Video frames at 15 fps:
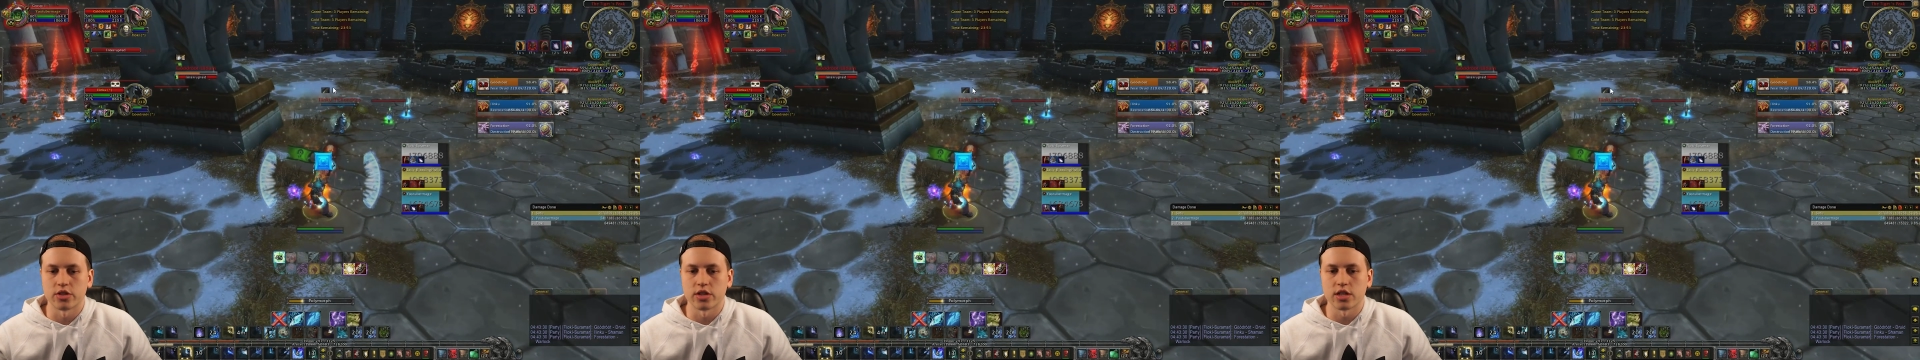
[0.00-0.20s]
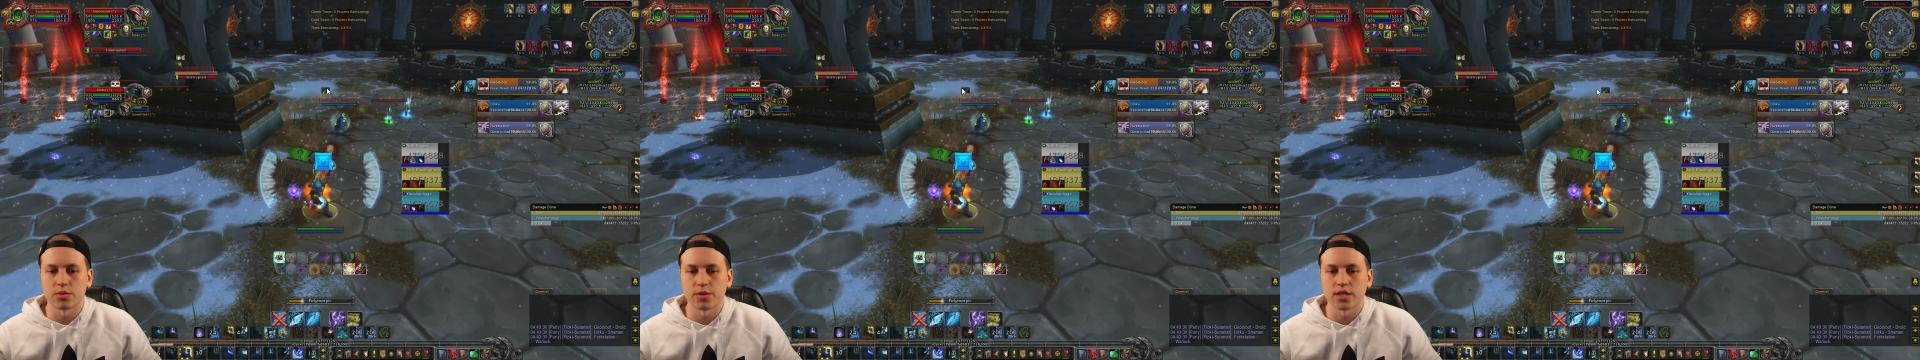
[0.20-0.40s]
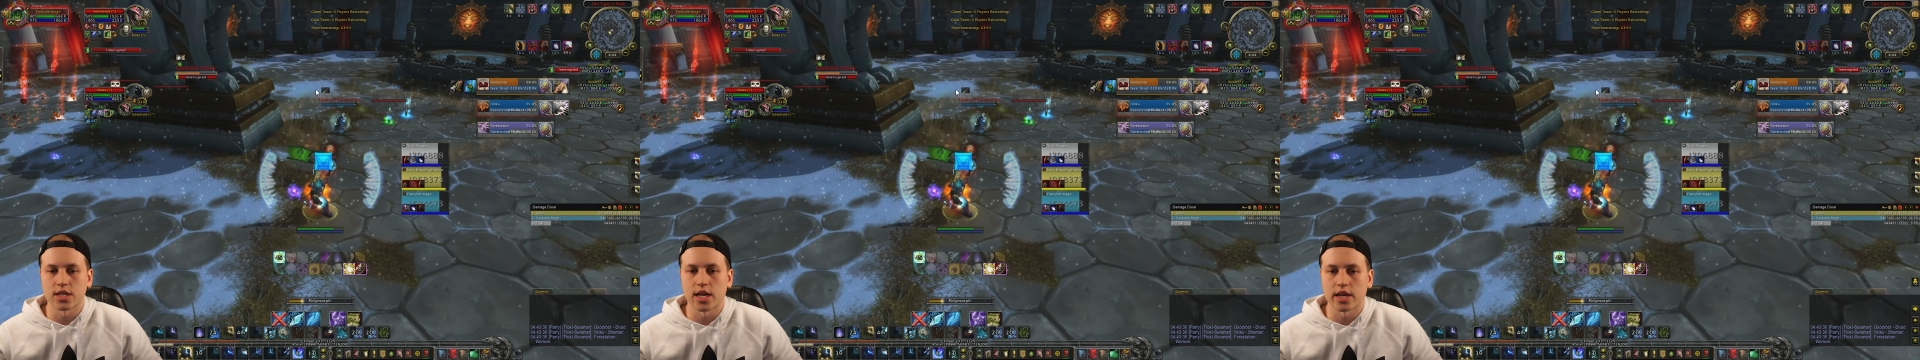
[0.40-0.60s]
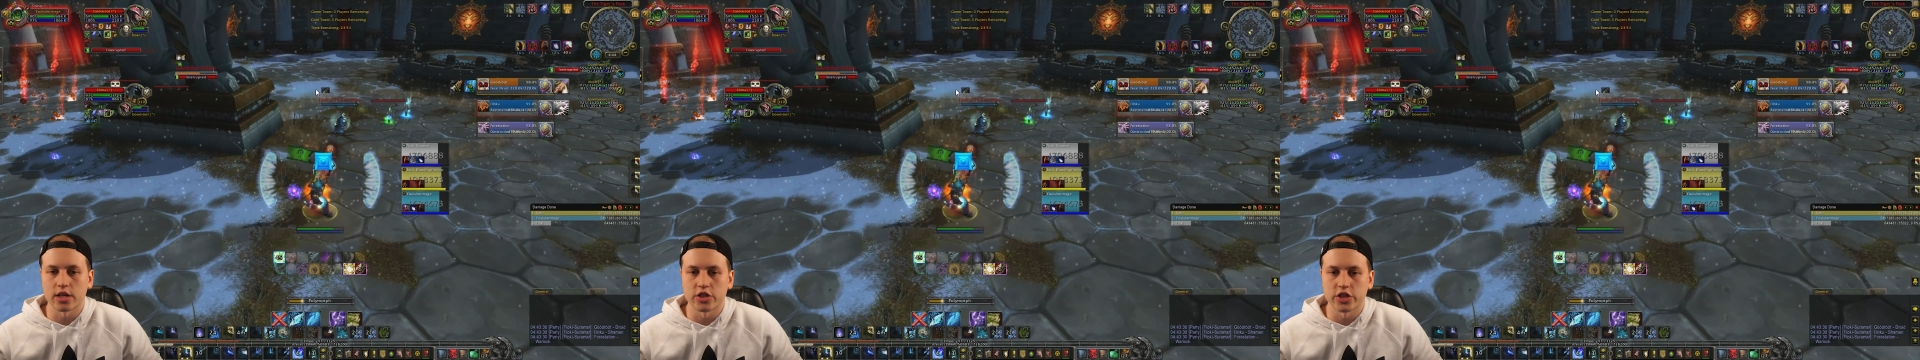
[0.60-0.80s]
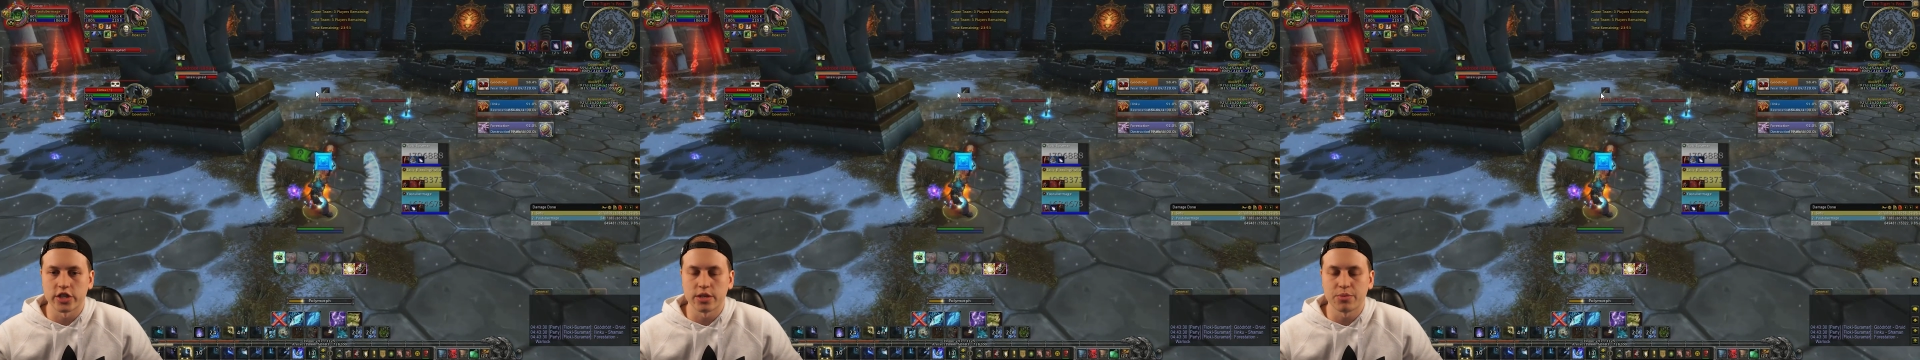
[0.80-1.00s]
so this means that I
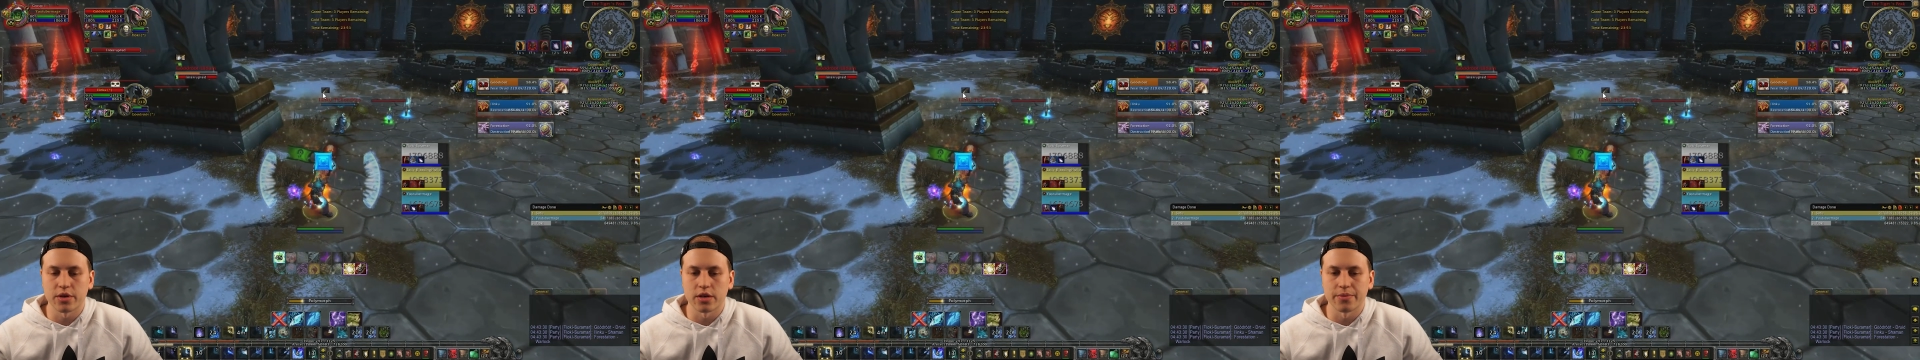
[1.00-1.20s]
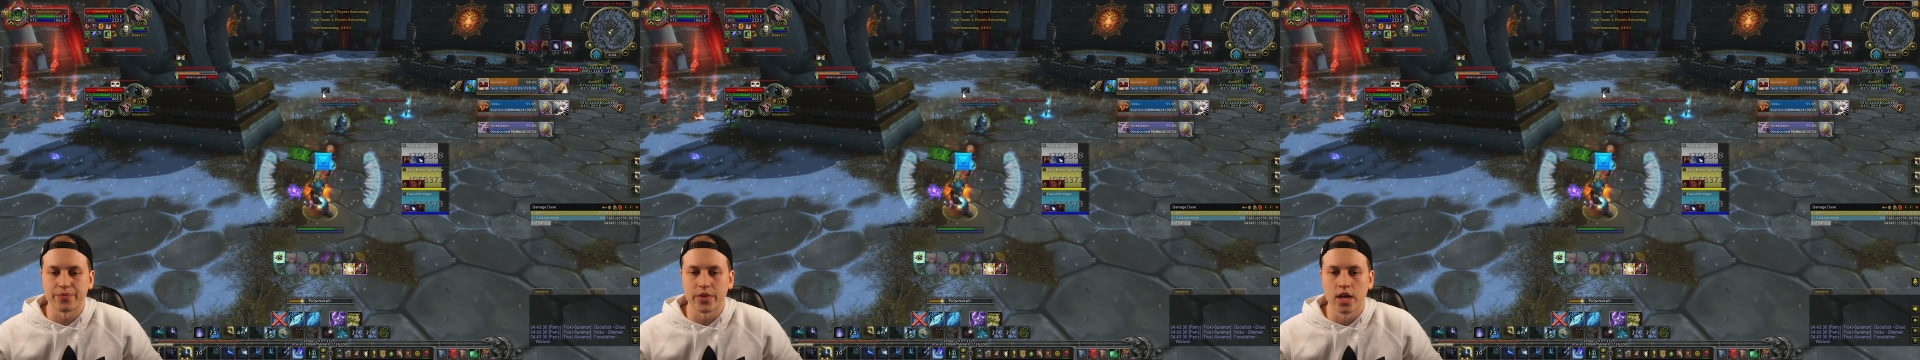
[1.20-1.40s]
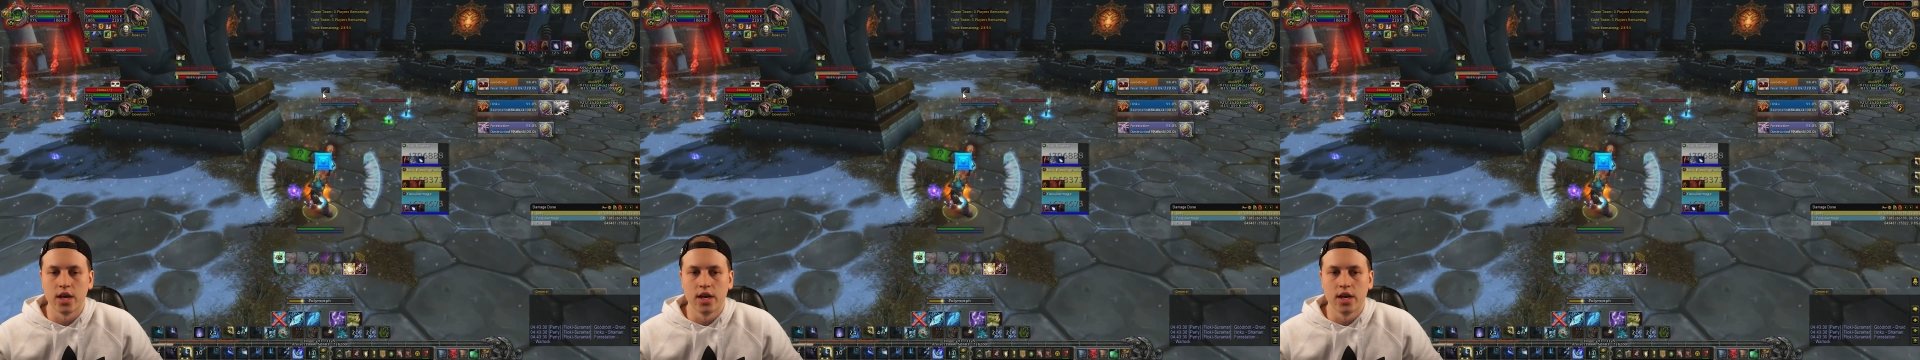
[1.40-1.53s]
can sheep him